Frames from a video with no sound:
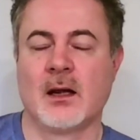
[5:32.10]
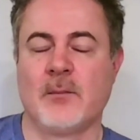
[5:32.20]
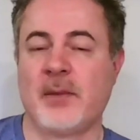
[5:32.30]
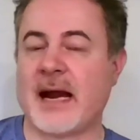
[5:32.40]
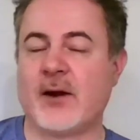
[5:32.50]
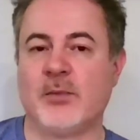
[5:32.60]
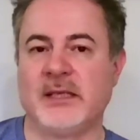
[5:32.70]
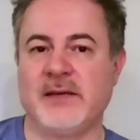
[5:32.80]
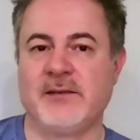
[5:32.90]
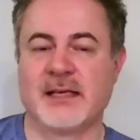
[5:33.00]
But I don't
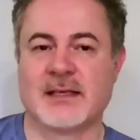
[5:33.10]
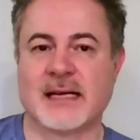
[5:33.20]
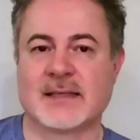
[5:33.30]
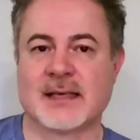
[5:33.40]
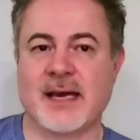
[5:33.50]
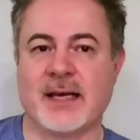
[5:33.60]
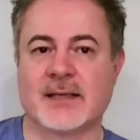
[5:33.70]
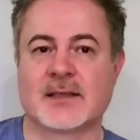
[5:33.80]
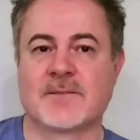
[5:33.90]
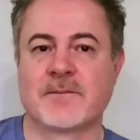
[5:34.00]
believe that's the
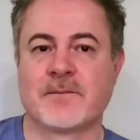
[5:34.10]
case.